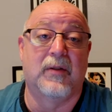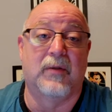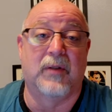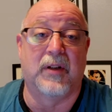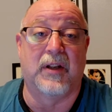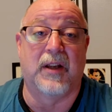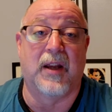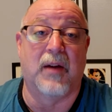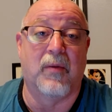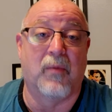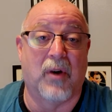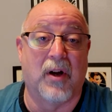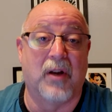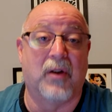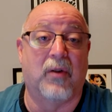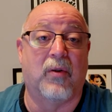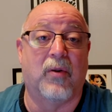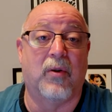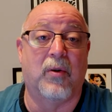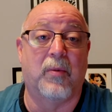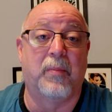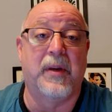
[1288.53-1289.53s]
We get one
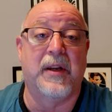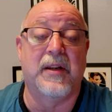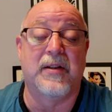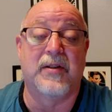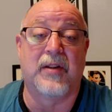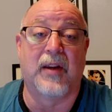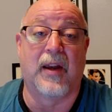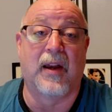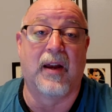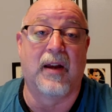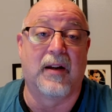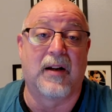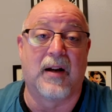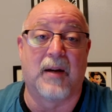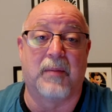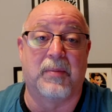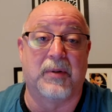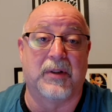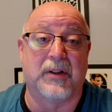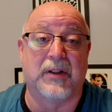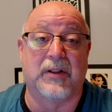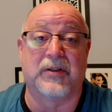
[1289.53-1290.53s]
whole pizza, a
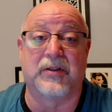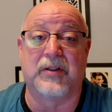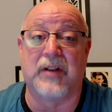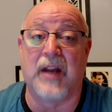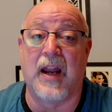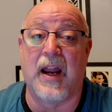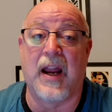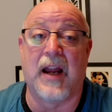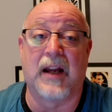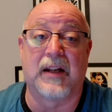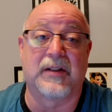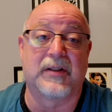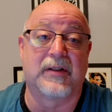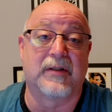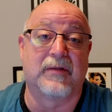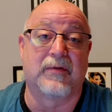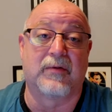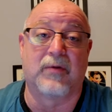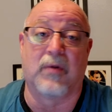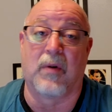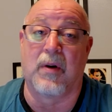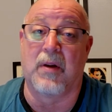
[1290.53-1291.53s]
couple little snacks,
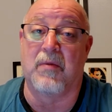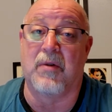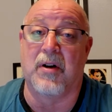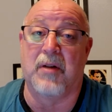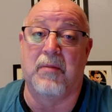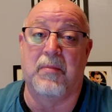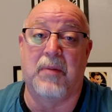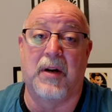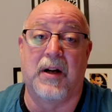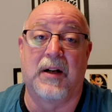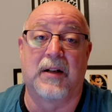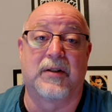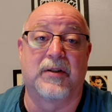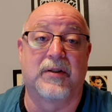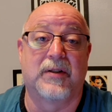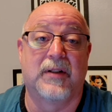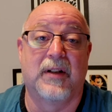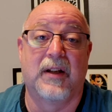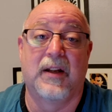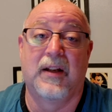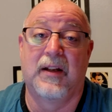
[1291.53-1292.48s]
$21.